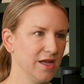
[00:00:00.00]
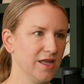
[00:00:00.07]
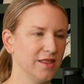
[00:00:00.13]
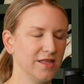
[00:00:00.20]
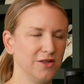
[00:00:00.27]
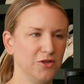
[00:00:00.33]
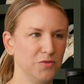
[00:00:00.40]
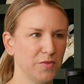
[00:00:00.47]
And
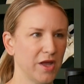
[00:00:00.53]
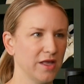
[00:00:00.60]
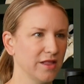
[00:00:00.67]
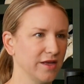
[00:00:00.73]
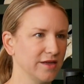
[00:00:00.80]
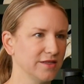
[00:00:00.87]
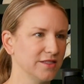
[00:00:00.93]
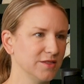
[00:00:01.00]
then you pay
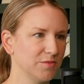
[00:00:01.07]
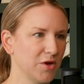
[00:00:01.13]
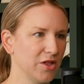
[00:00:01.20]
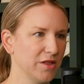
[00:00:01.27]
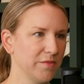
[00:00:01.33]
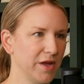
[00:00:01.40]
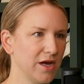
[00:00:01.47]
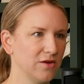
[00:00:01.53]
like a
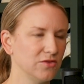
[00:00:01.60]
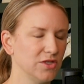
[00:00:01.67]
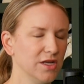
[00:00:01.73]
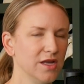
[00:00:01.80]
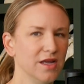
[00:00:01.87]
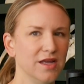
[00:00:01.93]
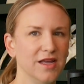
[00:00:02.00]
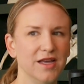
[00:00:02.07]
small amount.
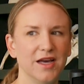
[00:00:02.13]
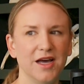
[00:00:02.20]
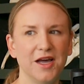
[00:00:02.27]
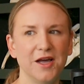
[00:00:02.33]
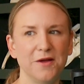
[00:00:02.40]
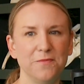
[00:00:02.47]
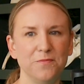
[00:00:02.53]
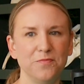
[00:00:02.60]

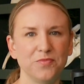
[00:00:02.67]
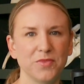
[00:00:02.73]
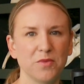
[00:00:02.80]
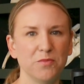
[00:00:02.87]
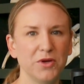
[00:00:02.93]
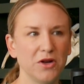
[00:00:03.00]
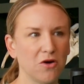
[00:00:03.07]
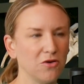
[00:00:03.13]

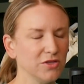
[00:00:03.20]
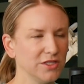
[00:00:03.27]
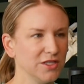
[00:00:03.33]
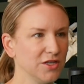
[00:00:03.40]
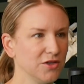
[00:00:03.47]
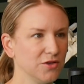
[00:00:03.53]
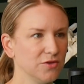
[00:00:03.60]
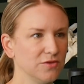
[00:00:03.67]
But
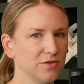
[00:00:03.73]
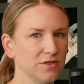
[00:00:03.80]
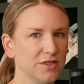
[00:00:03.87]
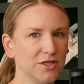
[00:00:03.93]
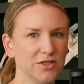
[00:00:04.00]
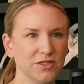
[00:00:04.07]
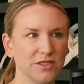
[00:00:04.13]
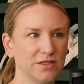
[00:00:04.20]
also
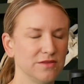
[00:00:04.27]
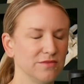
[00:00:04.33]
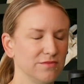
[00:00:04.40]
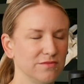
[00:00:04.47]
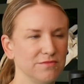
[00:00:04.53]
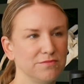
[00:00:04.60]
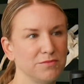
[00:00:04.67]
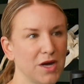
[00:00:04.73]
there's
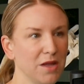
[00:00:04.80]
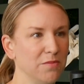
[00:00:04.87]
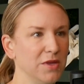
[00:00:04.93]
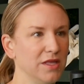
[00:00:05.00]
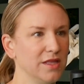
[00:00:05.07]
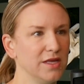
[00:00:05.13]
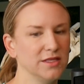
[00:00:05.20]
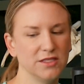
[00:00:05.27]
might
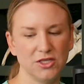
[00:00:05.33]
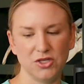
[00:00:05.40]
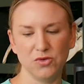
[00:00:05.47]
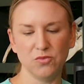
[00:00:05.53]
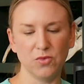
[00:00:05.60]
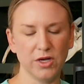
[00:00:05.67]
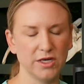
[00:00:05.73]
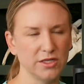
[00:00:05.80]
be things that you
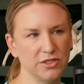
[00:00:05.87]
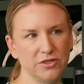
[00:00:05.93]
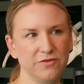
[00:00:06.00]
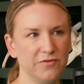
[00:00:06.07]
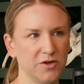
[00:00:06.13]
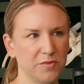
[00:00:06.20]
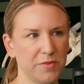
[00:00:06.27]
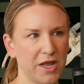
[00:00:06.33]
want to do
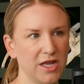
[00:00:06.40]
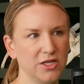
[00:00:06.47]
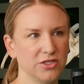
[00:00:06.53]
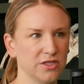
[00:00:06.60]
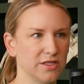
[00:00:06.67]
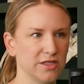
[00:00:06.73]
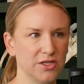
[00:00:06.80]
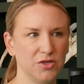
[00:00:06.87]
for a
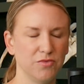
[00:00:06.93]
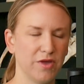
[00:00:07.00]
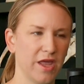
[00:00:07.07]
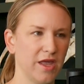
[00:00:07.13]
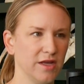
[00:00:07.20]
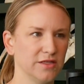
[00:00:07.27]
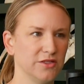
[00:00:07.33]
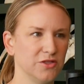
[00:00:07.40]
patient that you
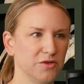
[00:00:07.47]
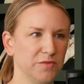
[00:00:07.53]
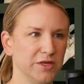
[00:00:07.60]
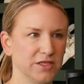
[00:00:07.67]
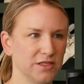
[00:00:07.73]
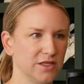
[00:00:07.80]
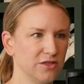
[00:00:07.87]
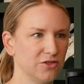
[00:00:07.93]
can't do
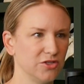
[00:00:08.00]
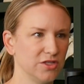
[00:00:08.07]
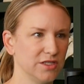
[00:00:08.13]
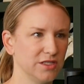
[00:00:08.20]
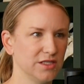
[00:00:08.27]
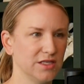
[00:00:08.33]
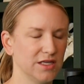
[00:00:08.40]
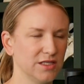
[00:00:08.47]
because
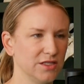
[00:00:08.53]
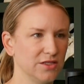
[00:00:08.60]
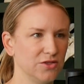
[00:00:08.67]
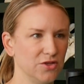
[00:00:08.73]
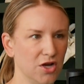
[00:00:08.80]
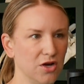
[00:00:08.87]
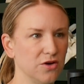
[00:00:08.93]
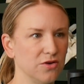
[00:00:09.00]
insurance says
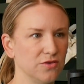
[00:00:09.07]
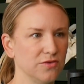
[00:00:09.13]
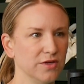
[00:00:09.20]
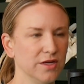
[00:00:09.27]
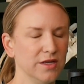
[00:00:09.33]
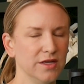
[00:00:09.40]
no.